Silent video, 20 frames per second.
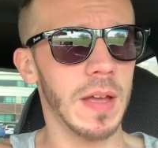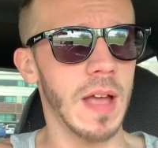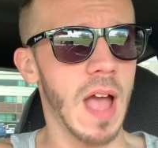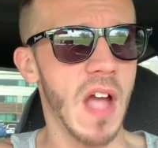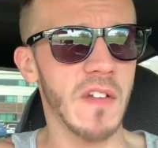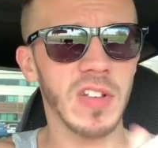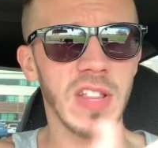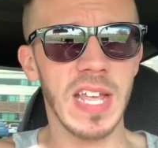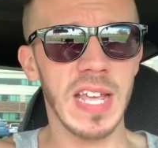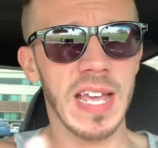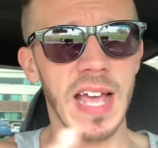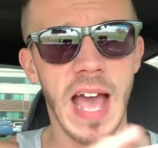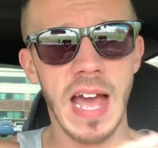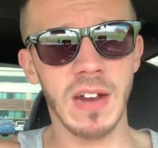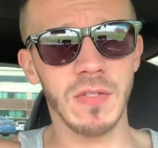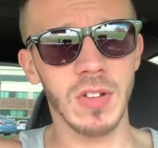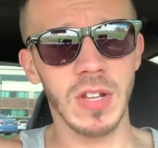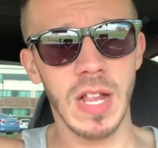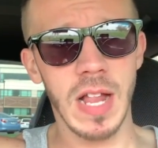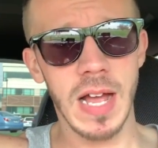Everything kind
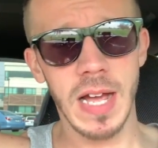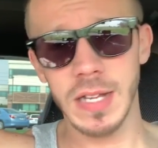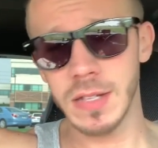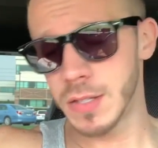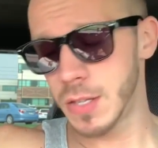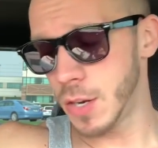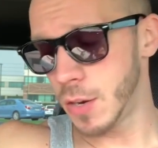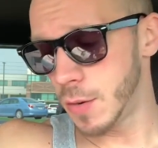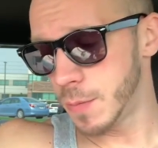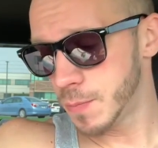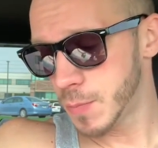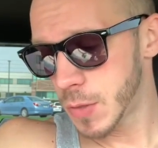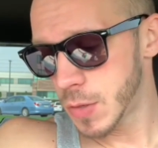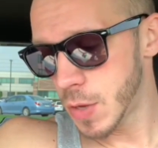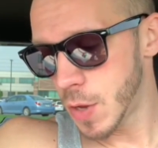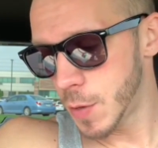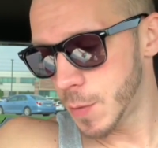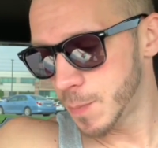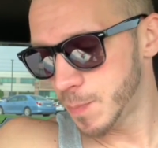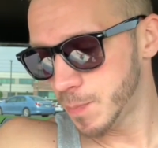of aligns here,
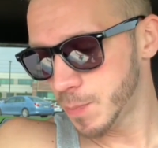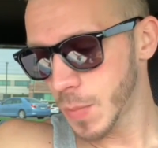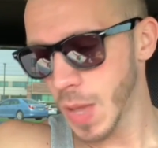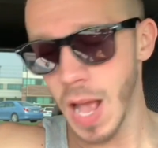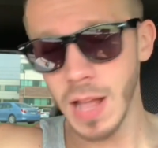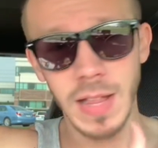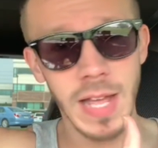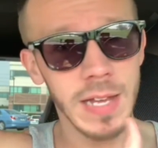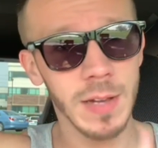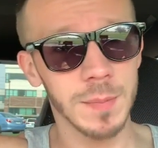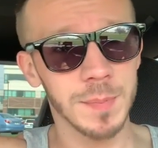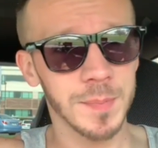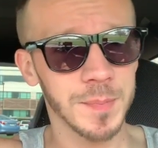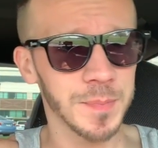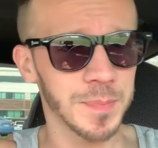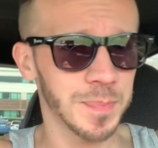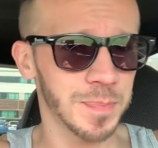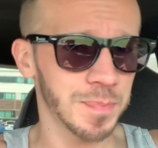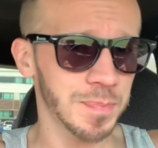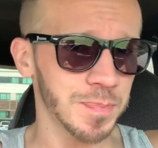so I like them.
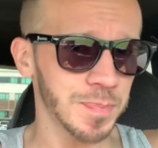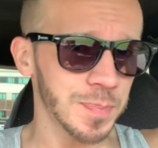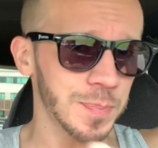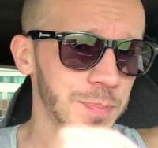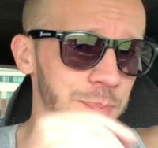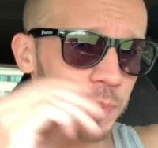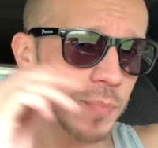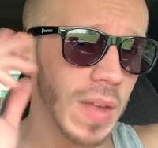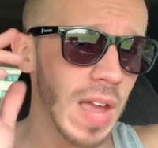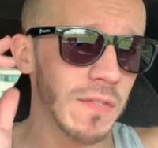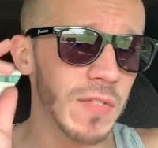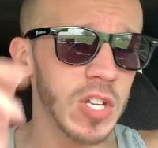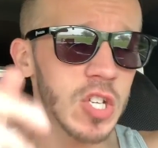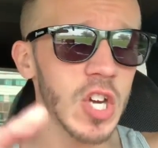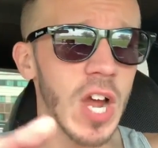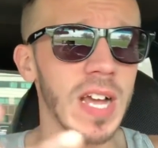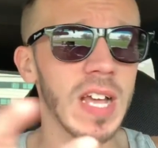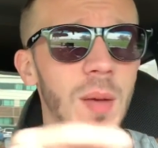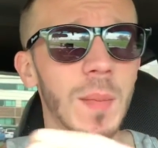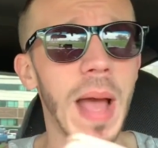If you
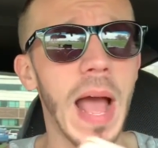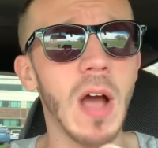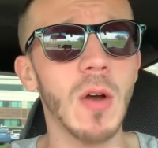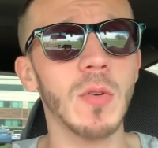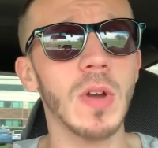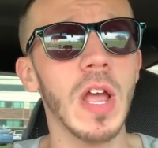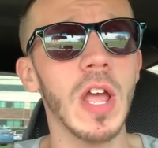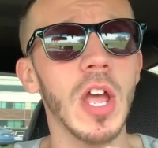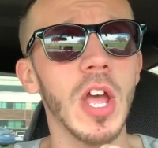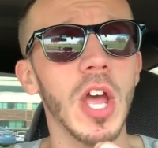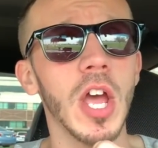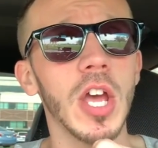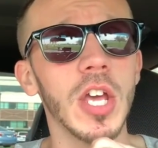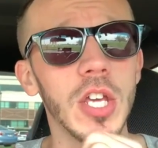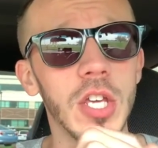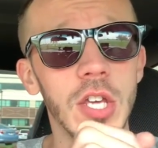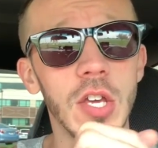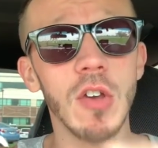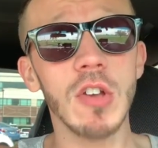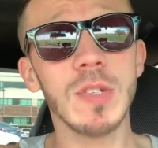check them out,
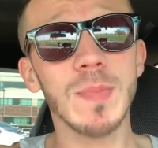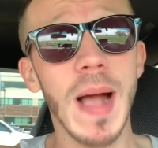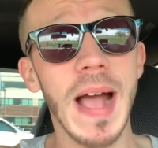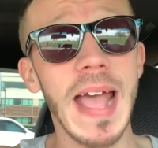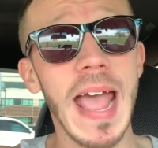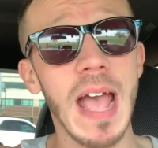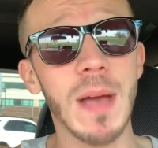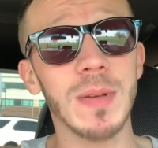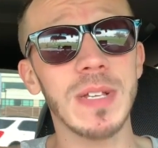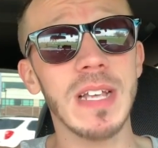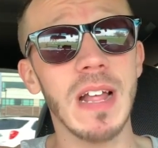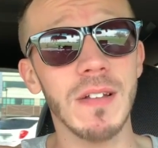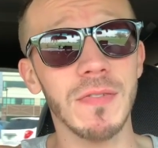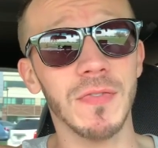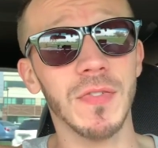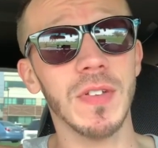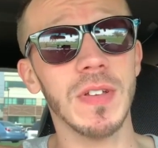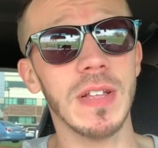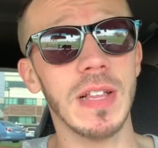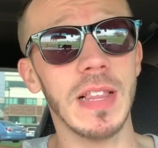use my Amazon
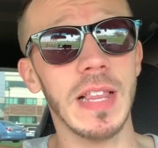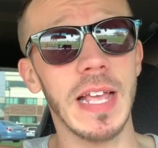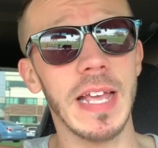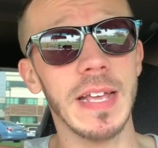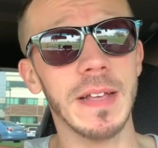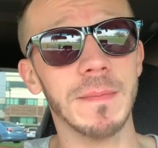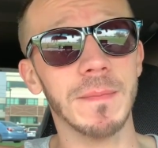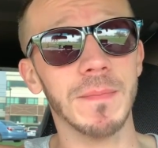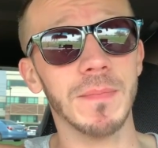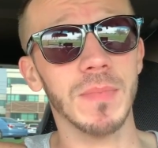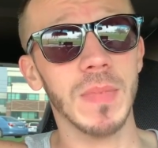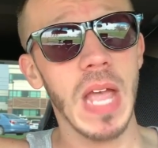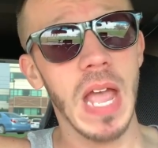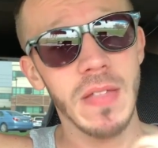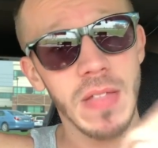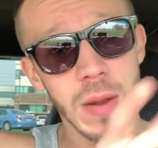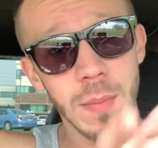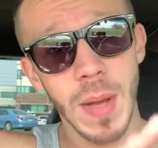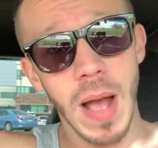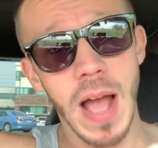affiliate link and
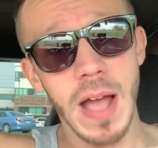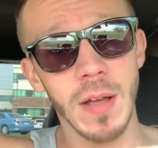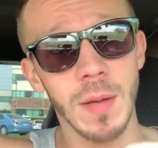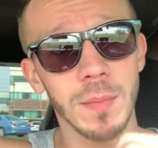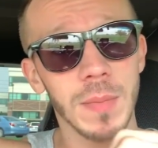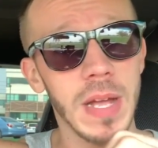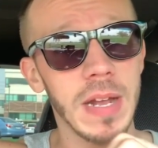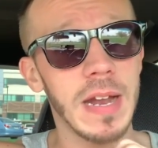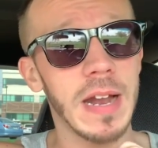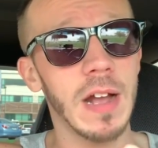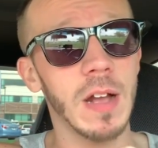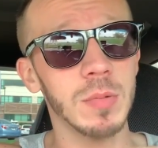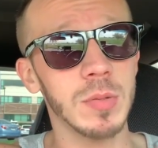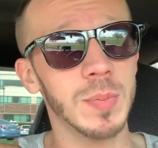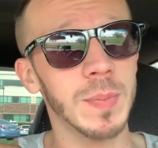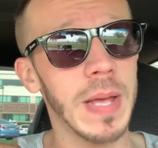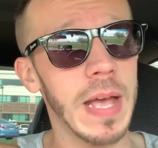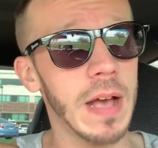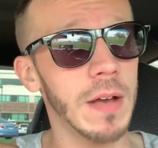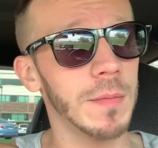then buy them, and it helps
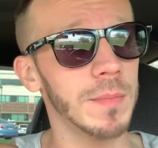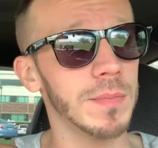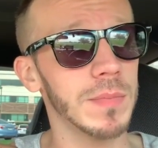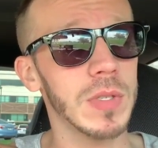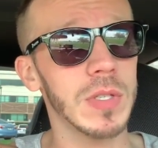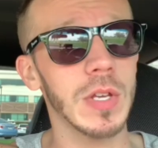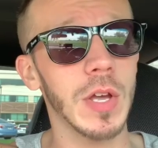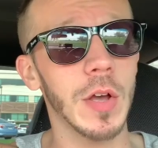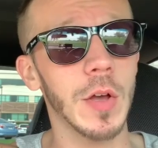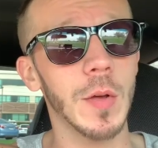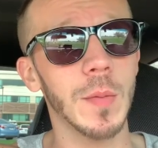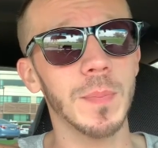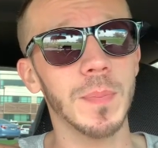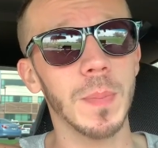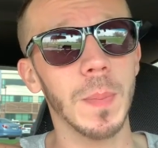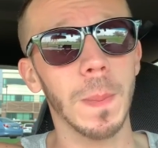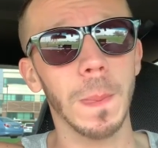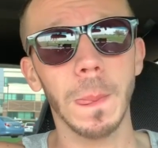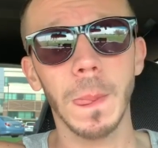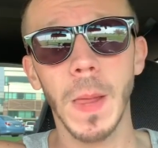me out. So
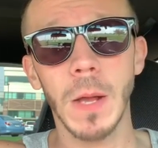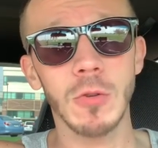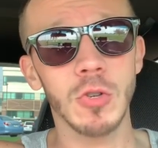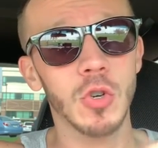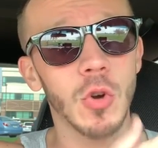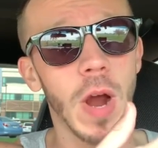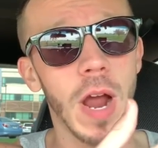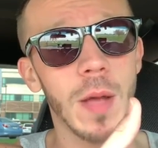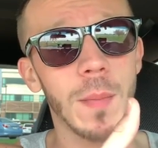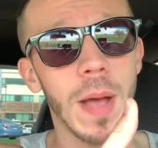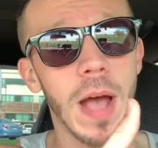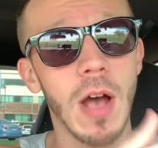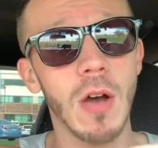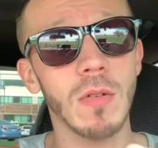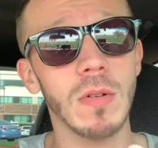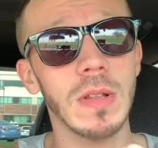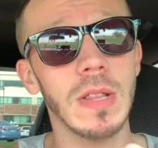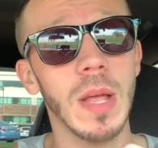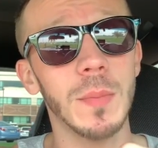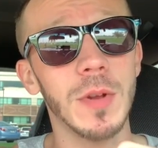try them
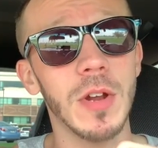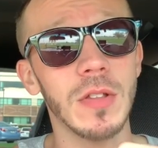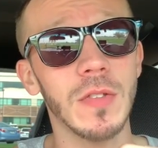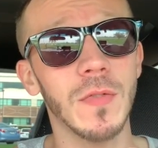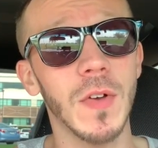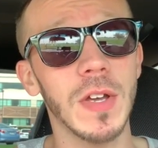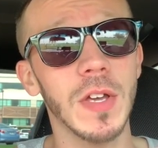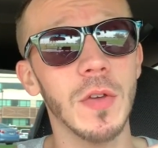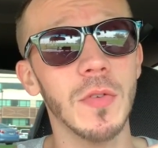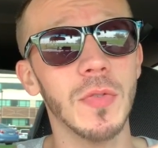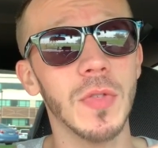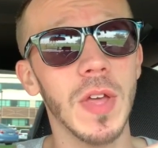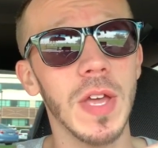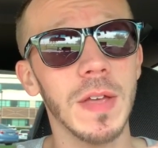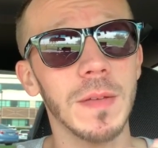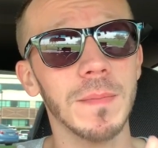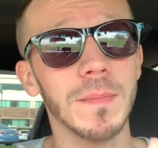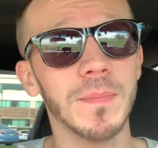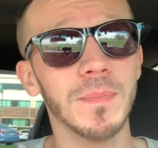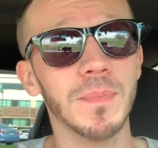out. Let me know what the fuck you think.